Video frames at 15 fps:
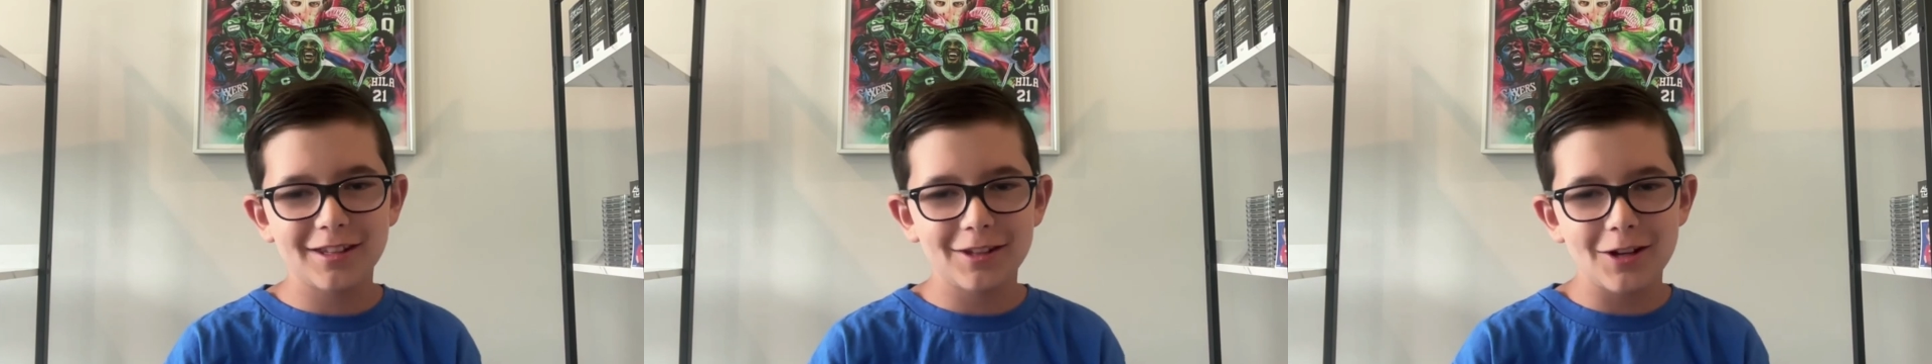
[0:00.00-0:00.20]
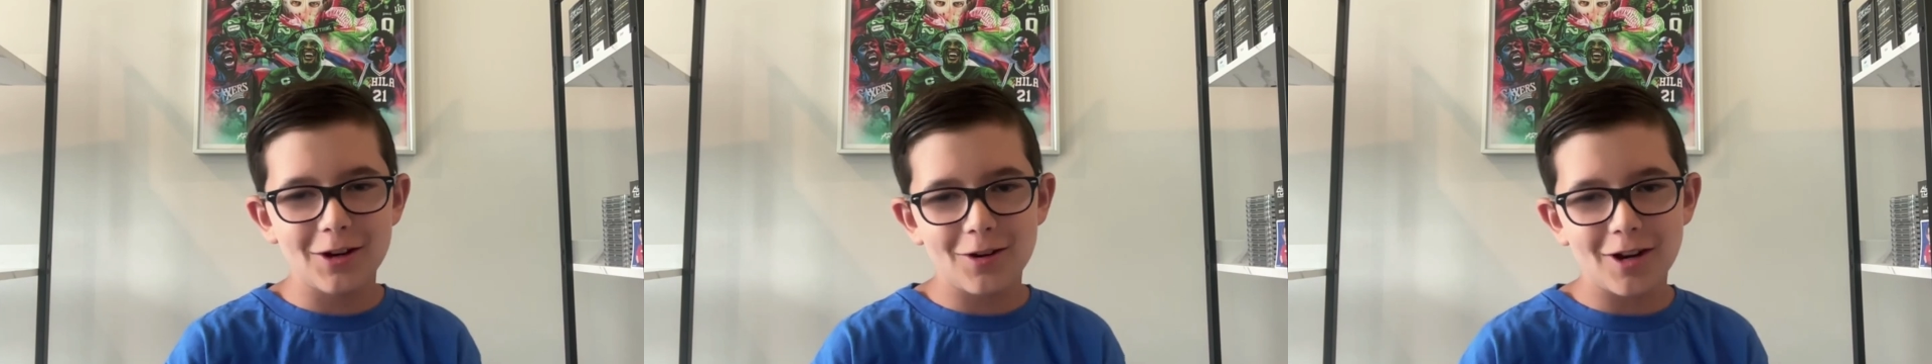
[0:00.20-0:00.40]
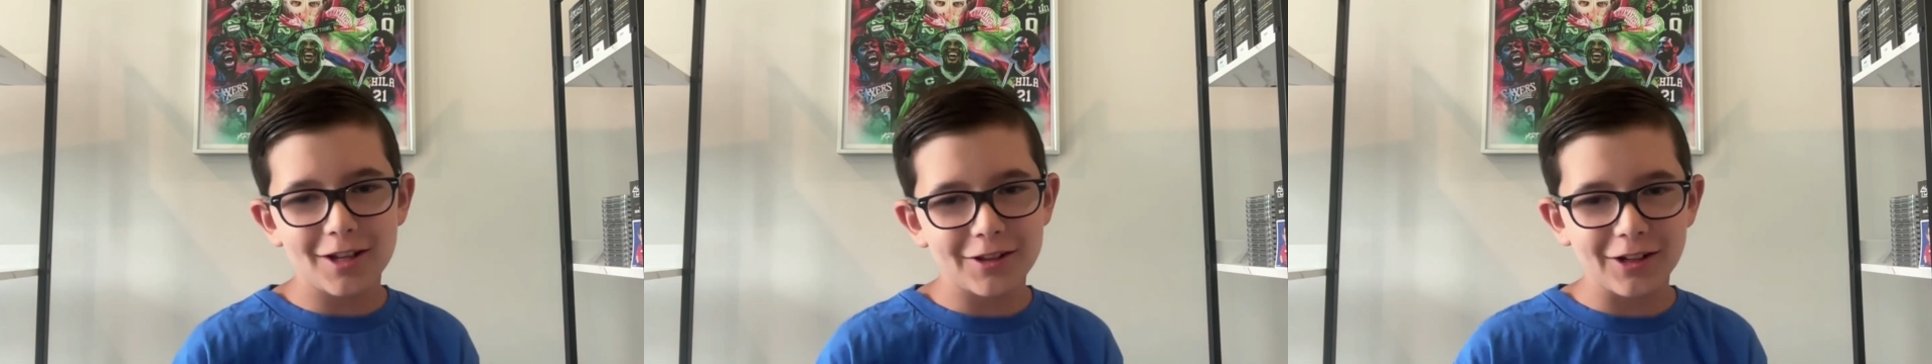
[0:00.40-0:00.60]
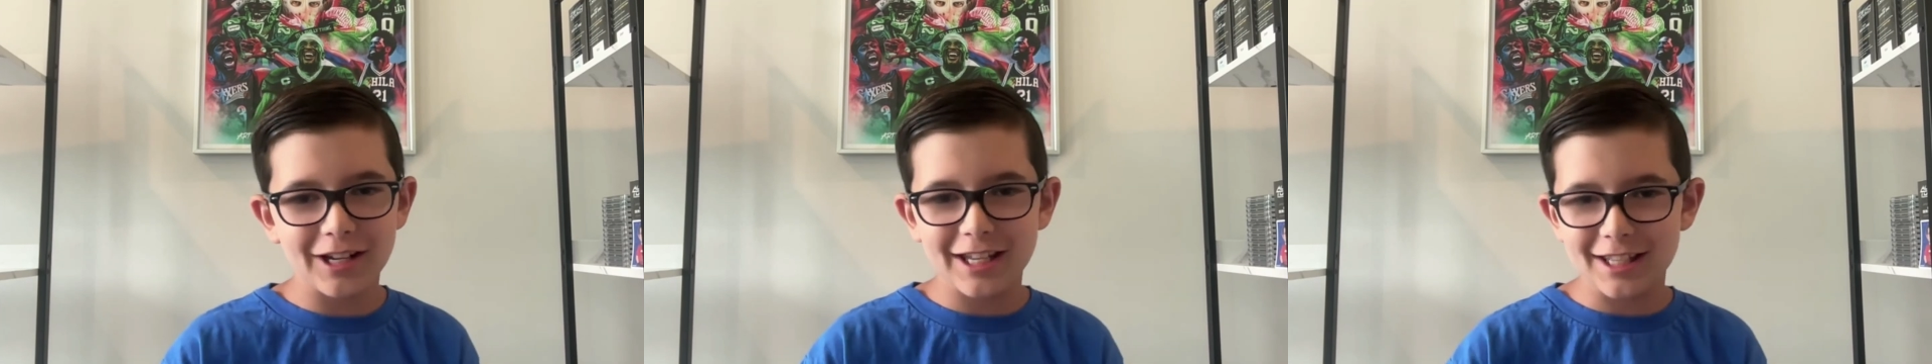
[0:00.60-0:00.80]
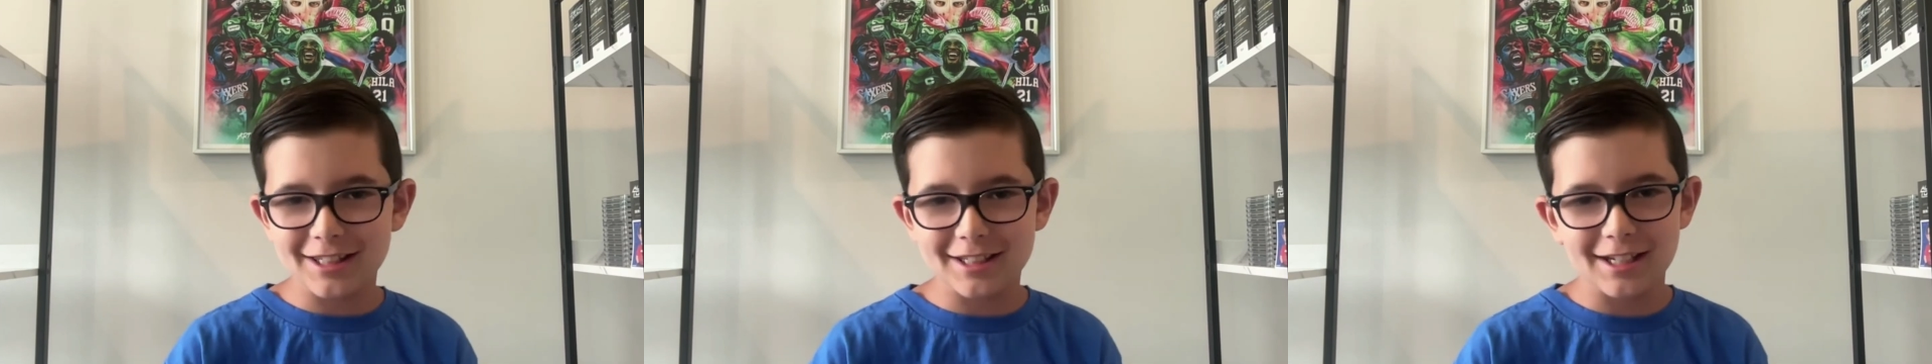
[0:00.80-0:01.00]
other
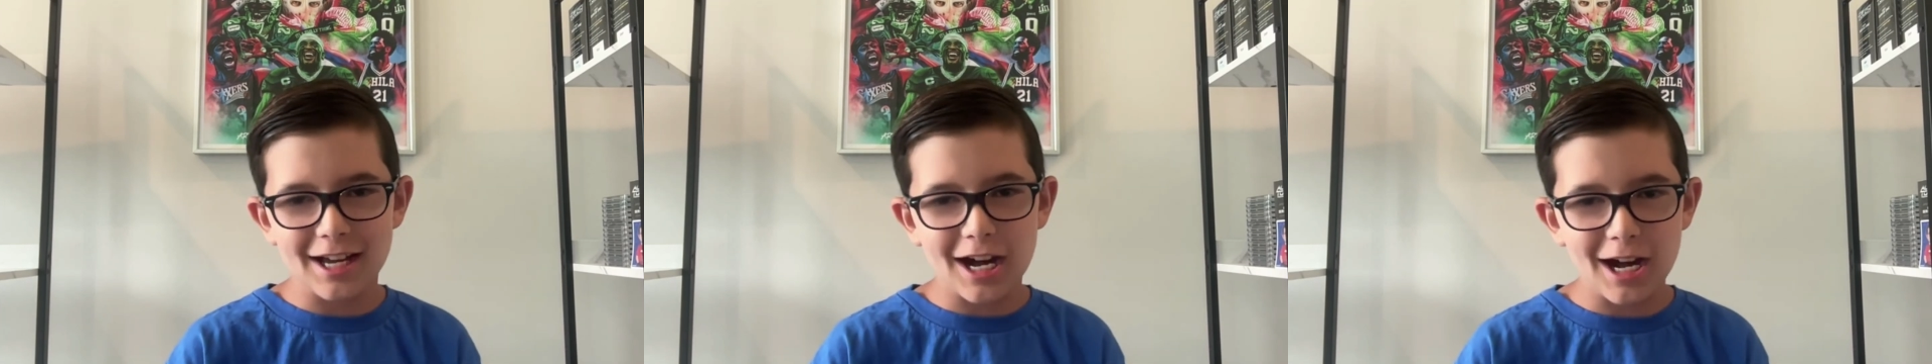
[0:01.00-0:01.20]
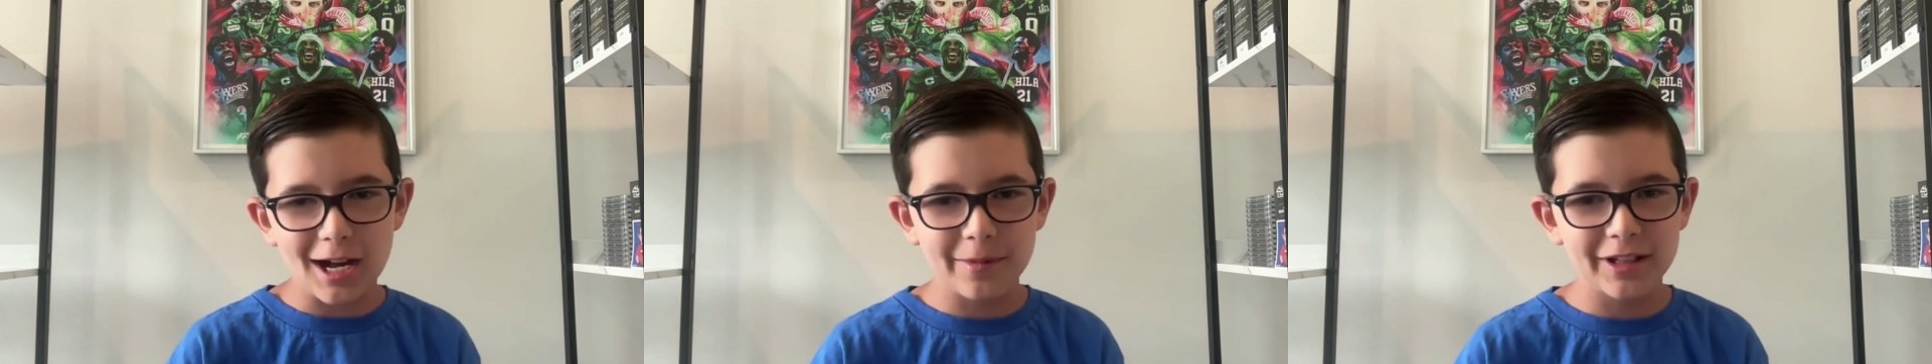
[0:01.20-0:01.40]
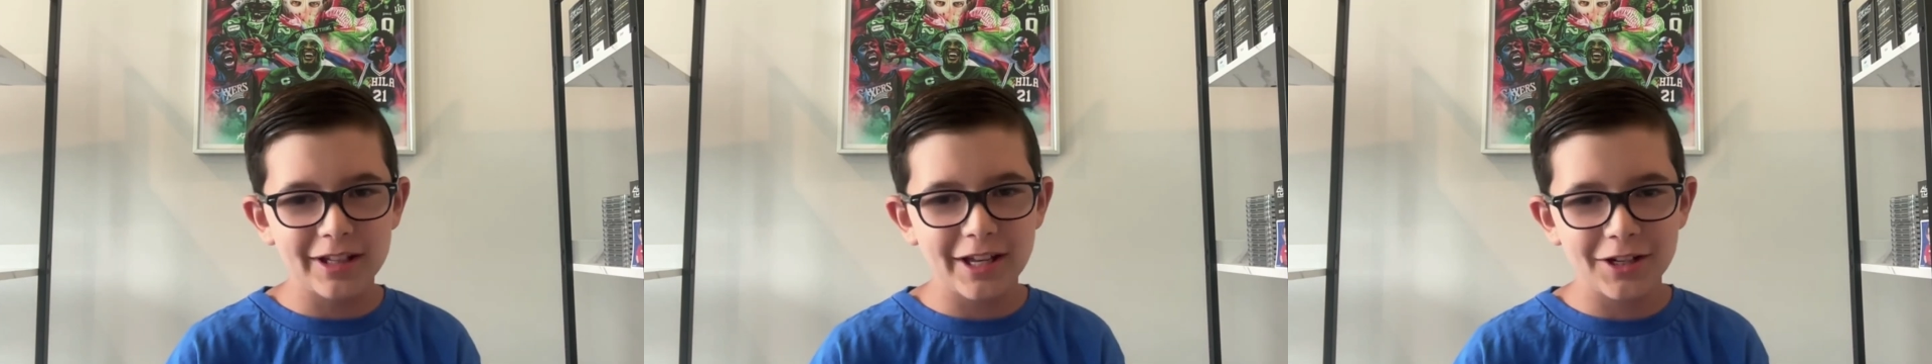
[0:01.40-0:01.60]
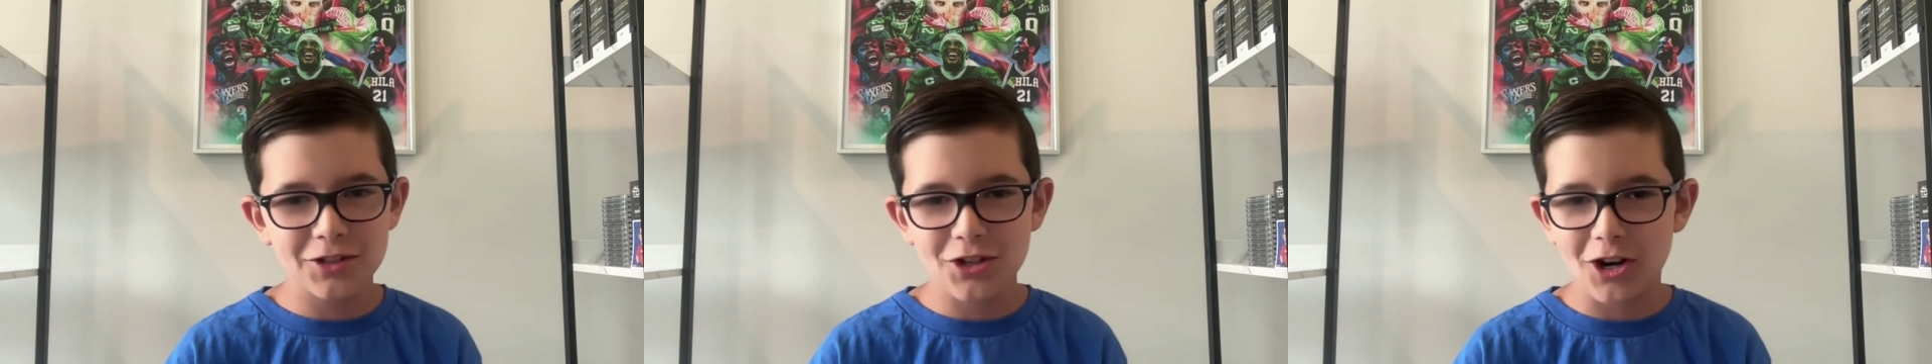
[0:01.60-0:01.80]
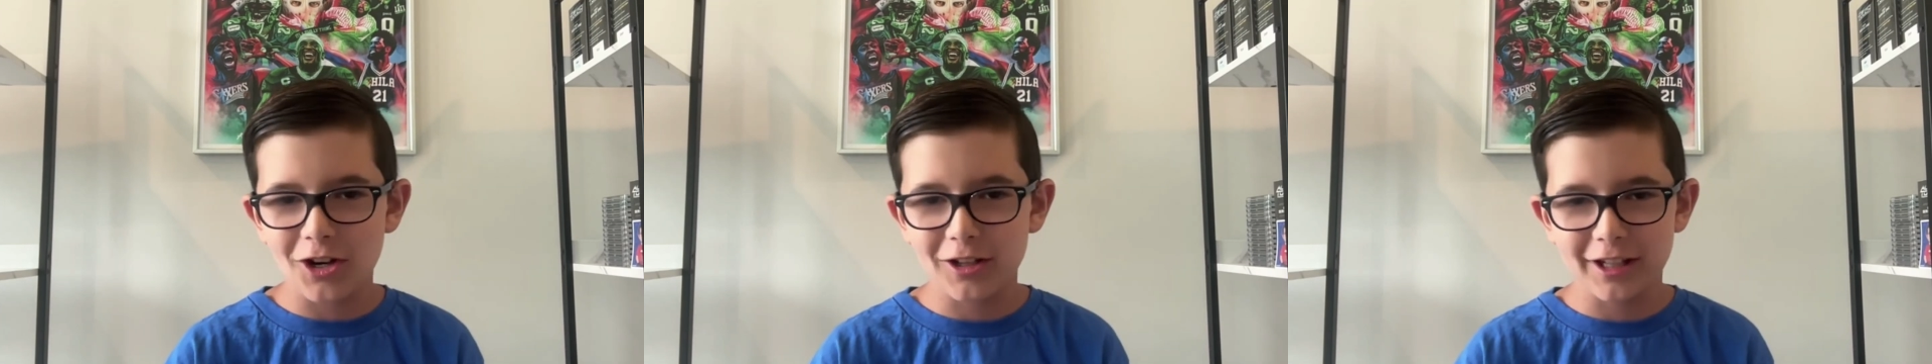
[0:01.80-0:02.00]
kids in the hobby like
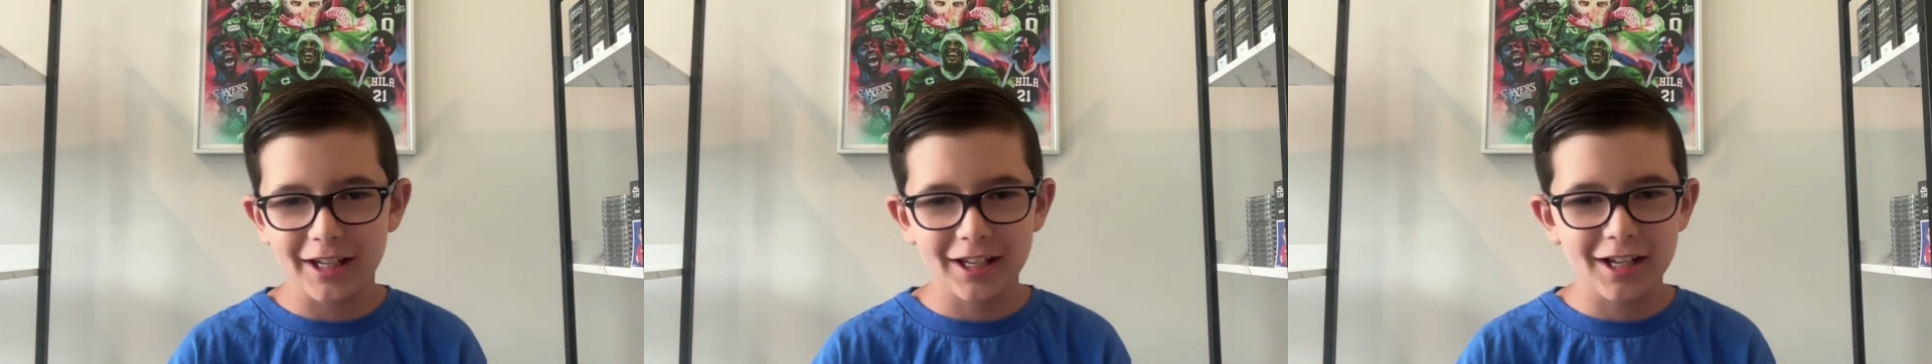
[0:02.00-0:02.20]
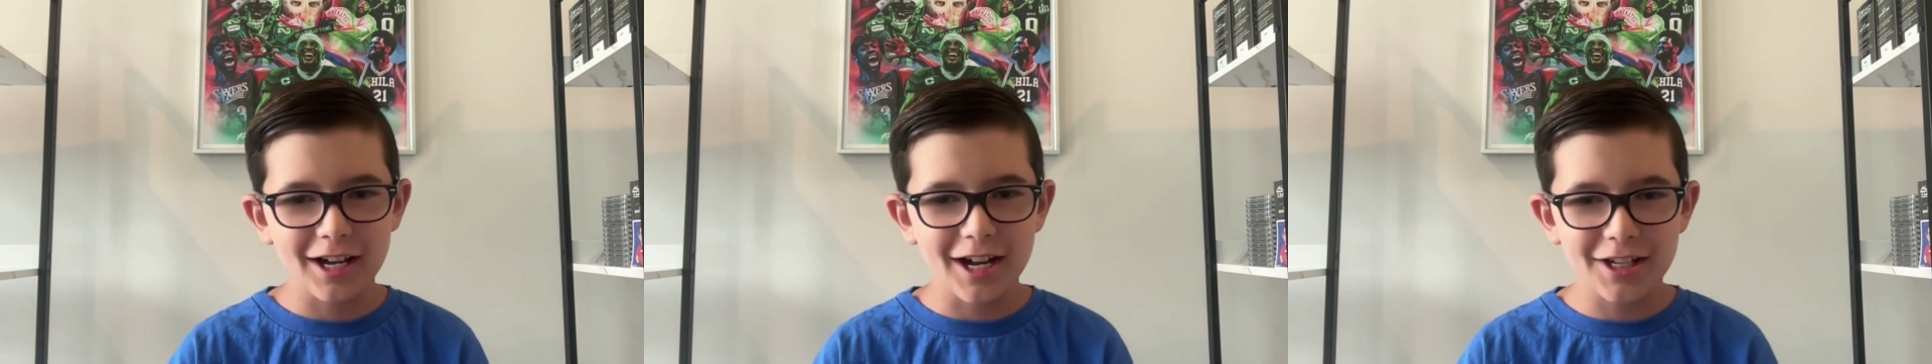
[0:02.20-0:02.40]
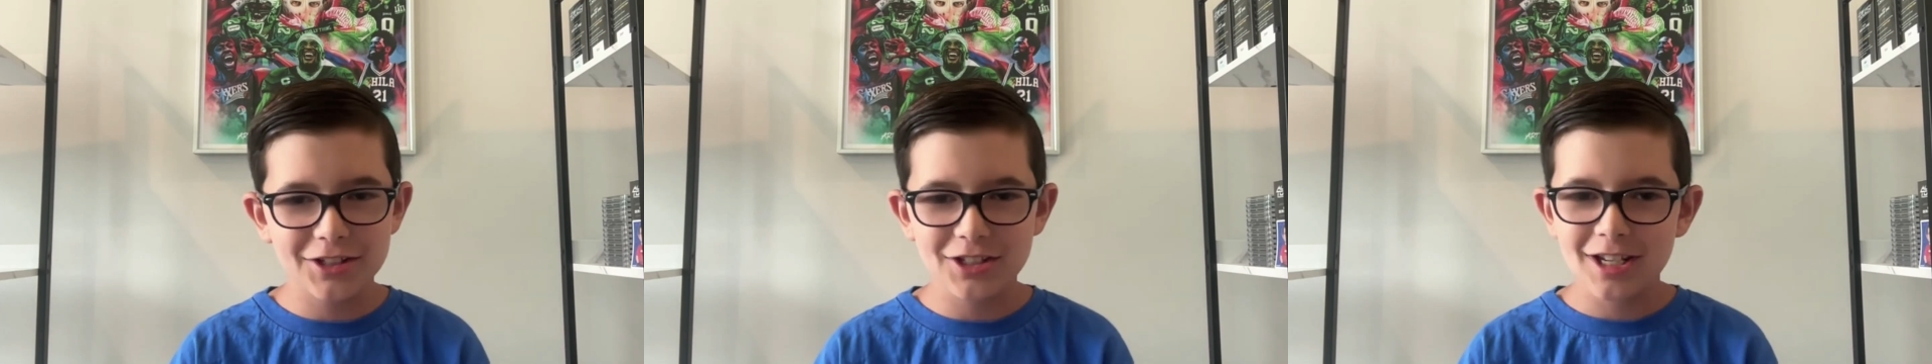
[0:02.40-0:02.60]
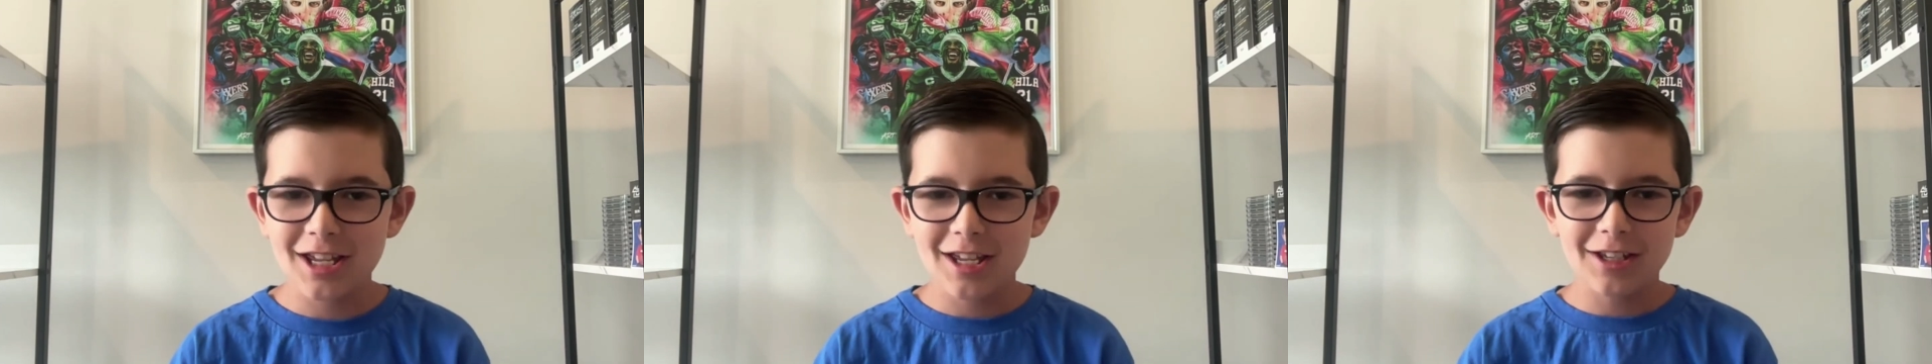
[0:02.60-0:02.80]
Charlie and Gus.